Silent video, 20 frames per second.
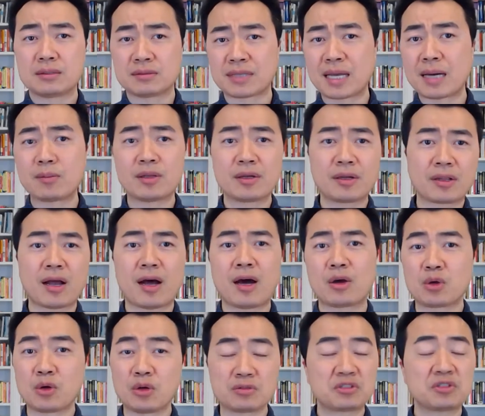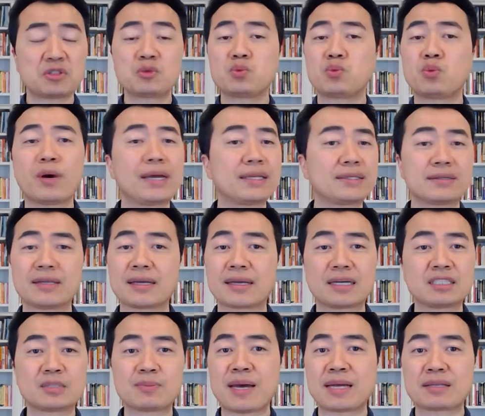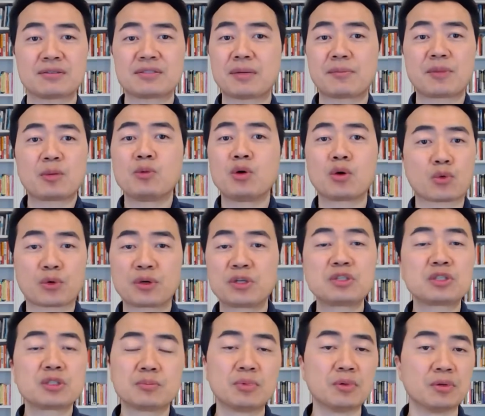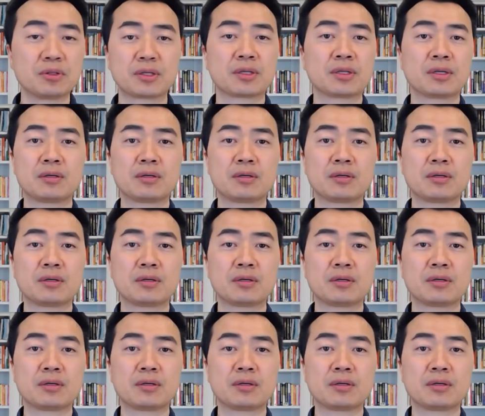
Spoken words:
dabble in iron ore, just wait till it comes back to something more reasonable,